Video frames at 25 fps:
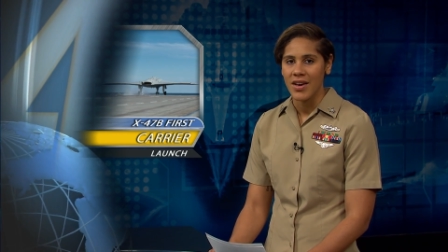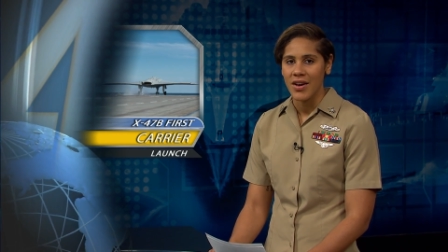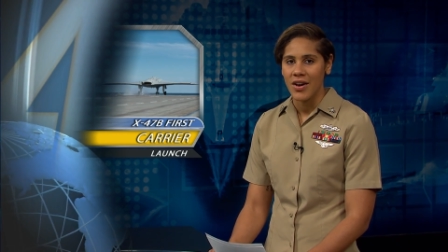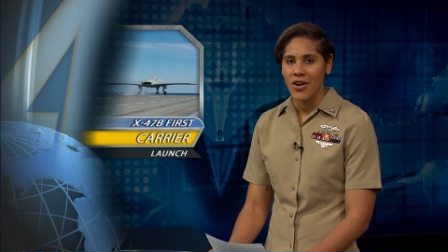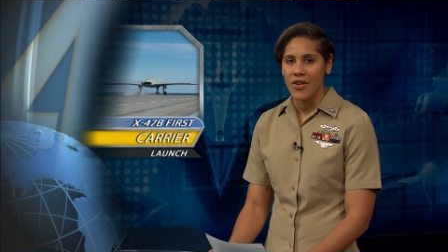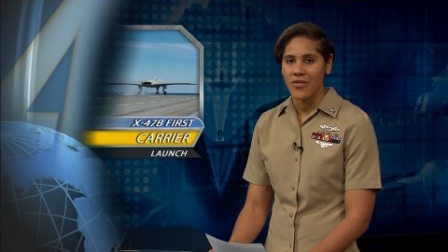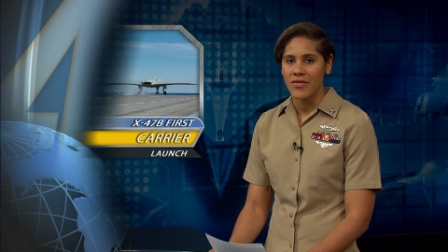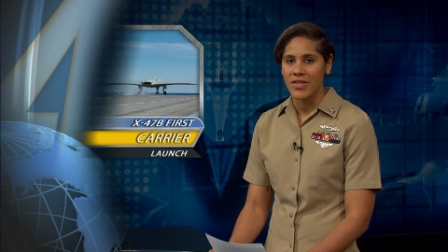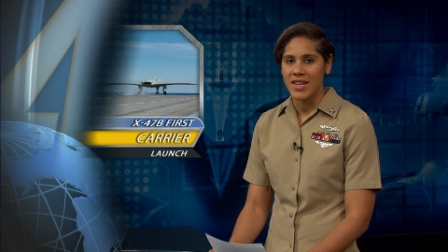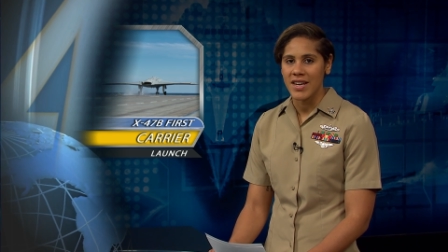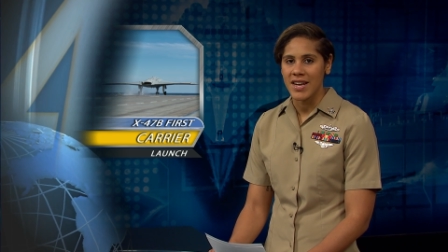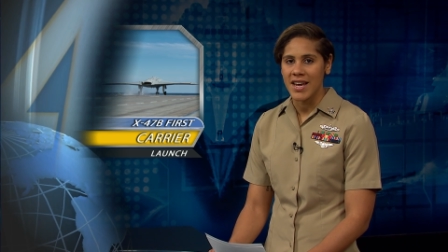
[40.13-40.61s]

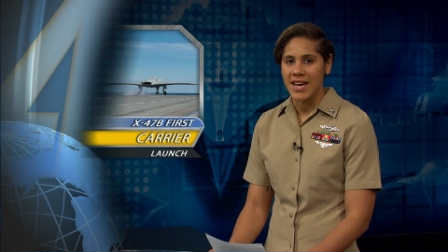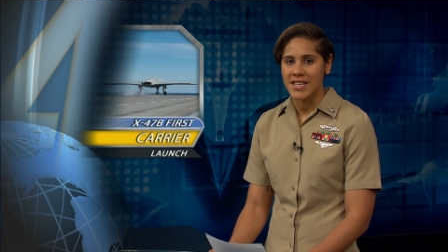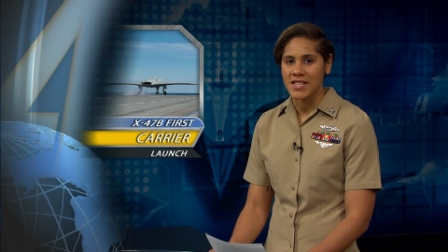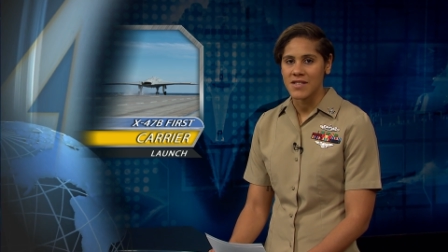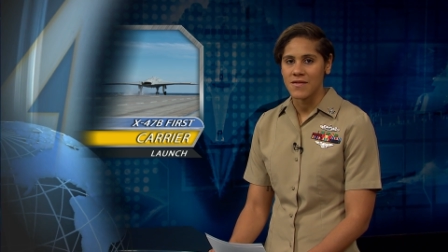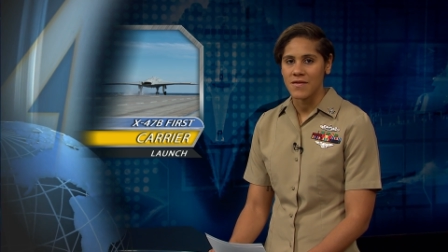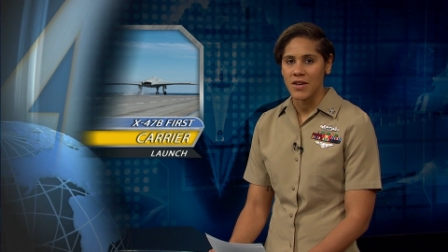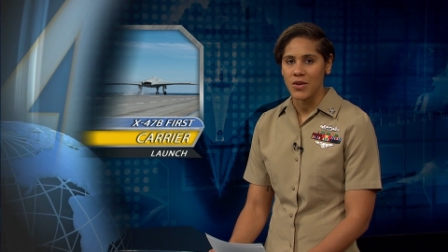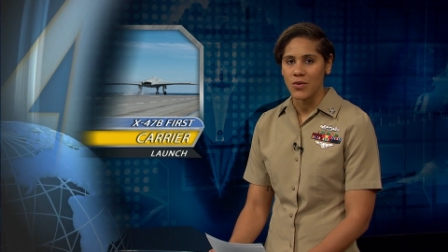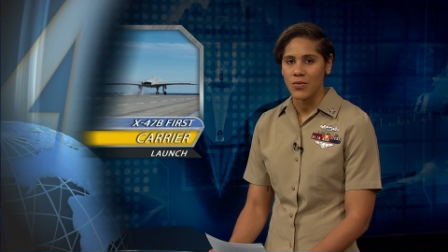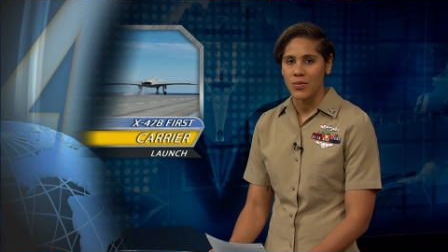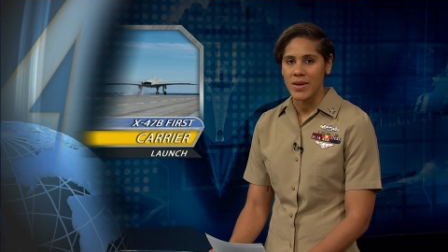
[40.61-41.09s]
Over the next
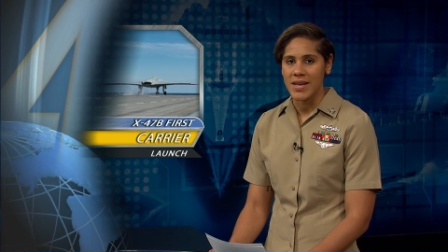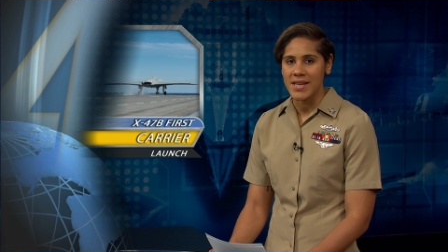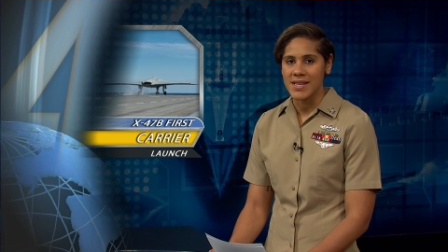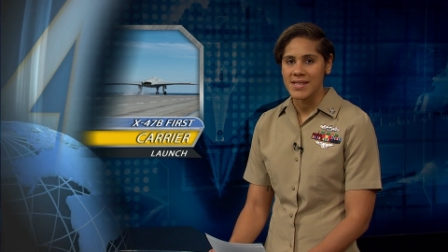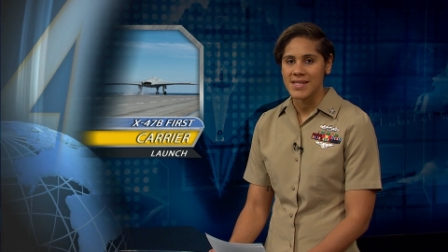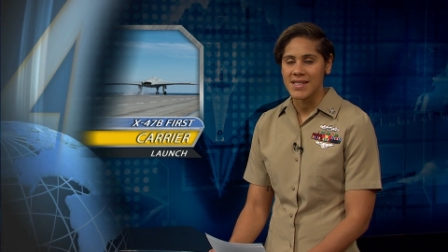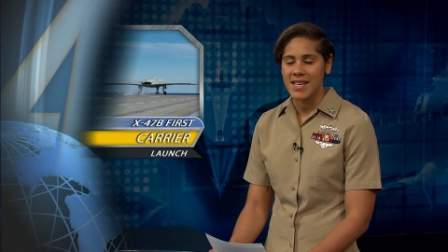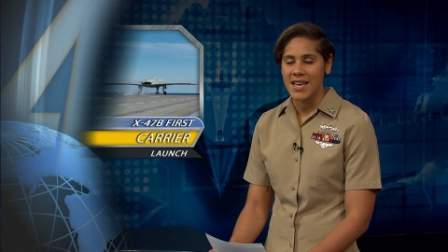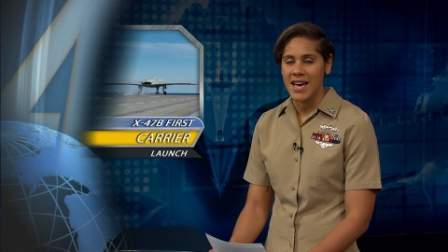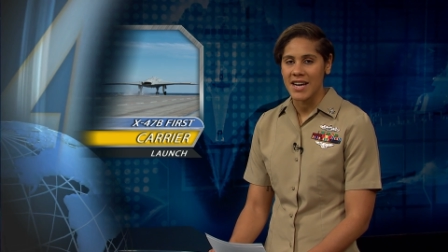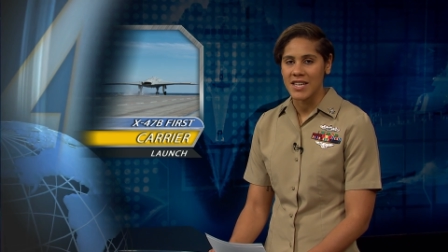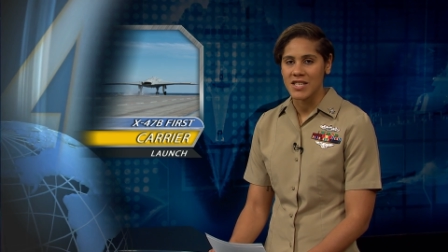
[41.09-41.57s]
few weeks,
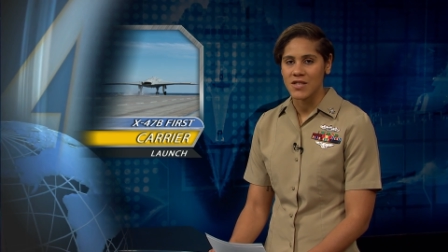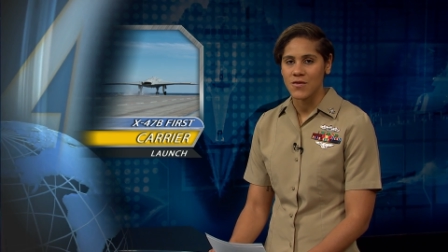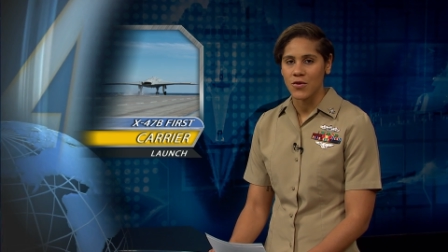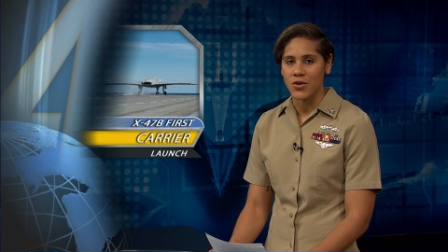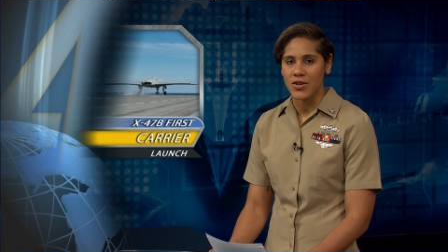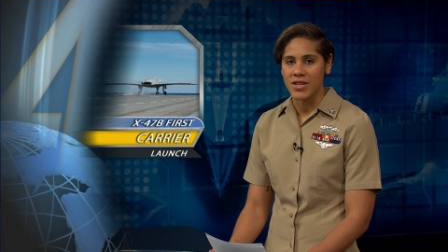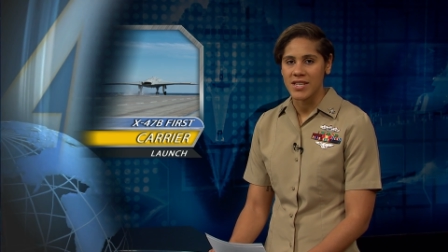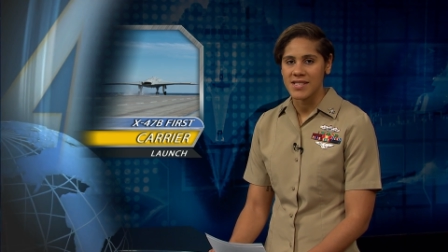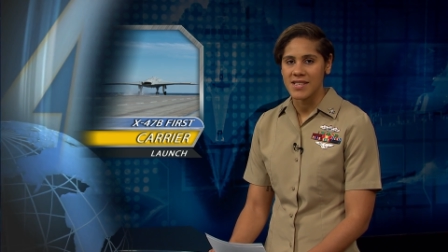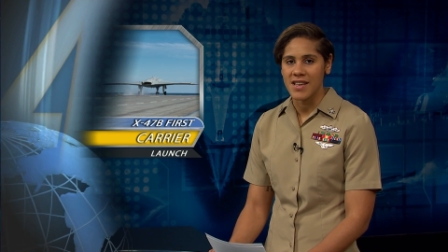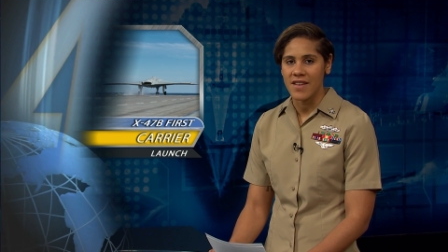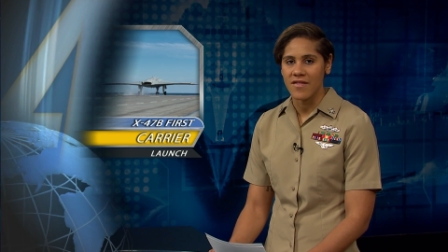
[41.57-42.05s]
the
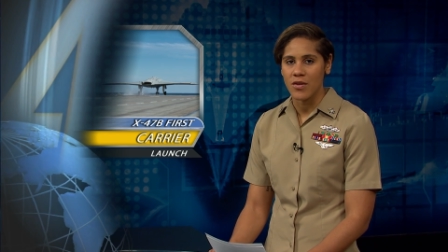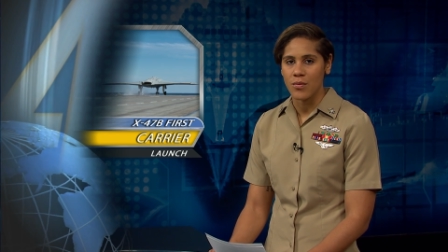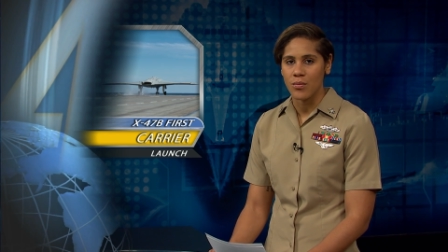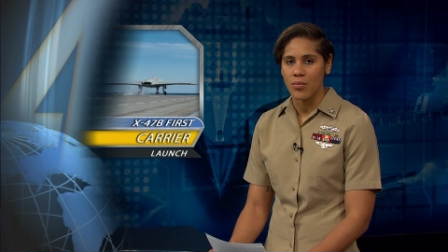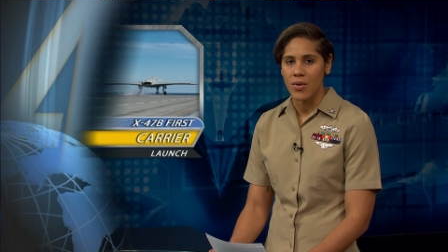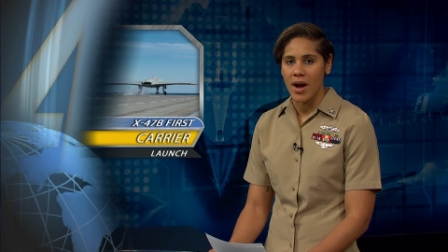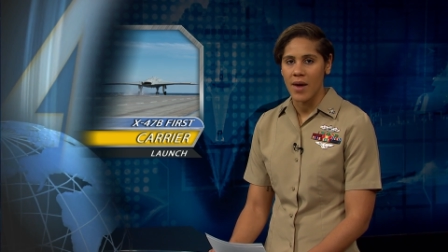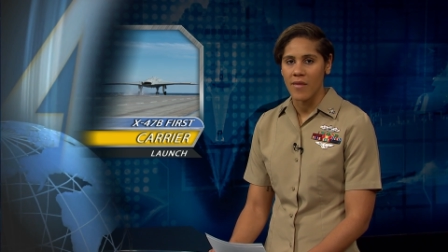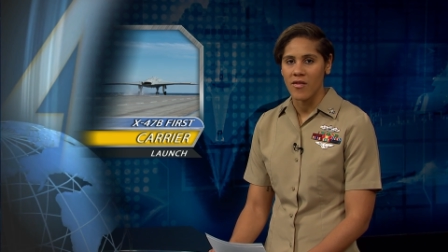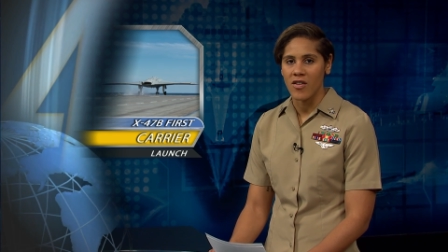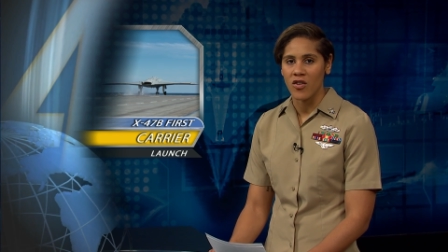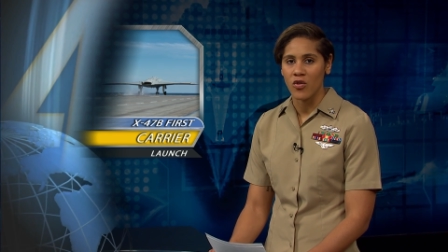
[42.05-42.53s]
X-47
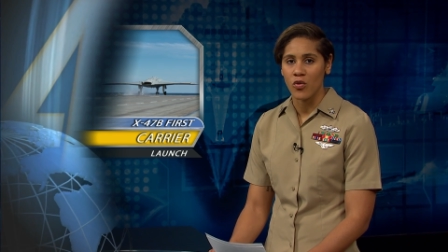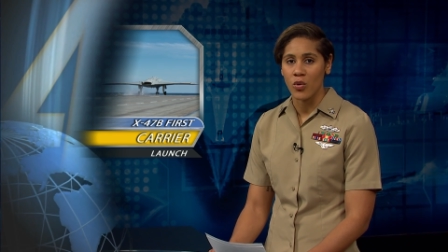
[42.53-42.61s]
Bravo